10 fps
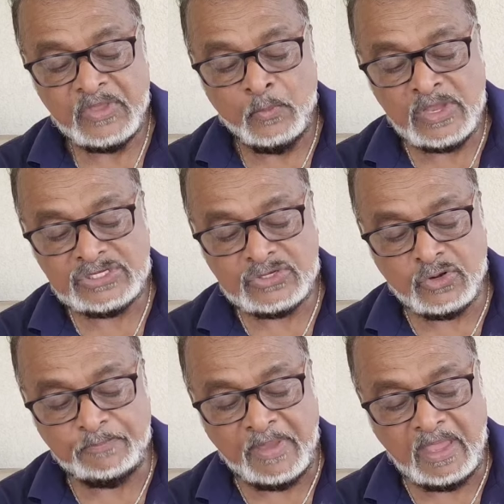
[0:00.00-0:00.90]
which
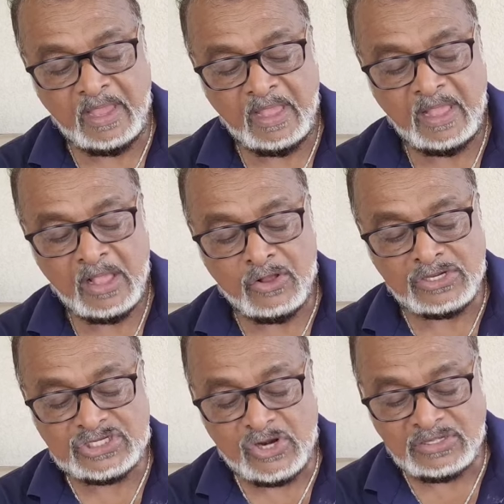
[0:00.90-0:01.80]
could be
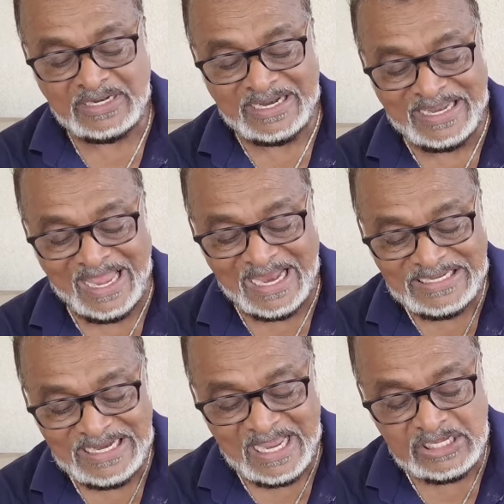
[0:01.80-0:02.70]
constructed at
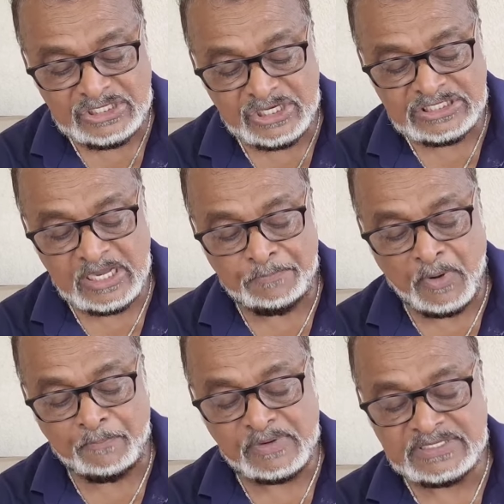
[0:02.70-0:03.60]
18 inches
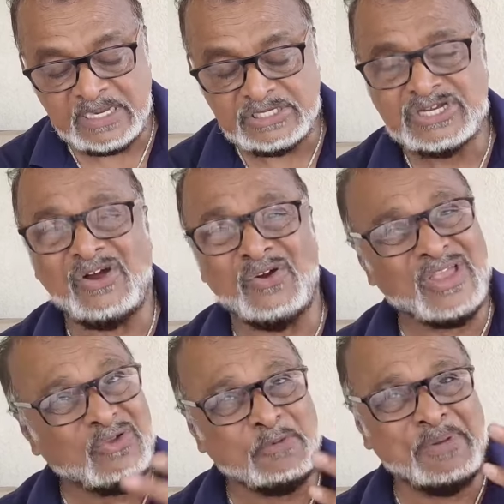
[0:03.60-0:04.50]
per passenger, or
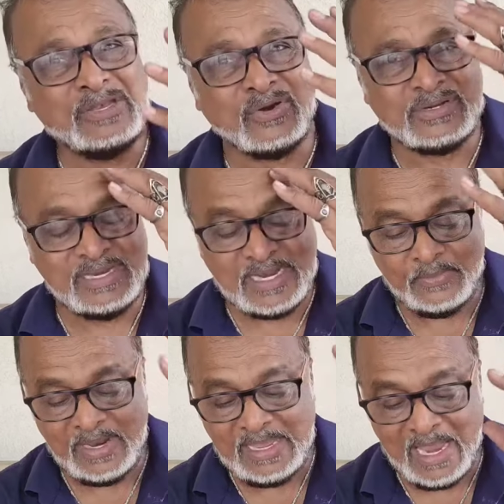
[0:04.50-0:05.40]
it could be 13, I
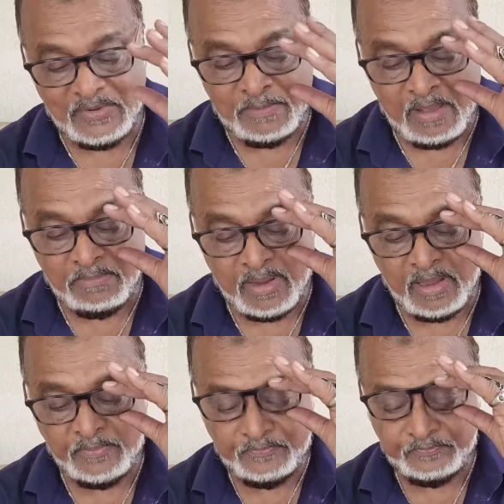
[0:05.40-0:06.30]
really can't remember.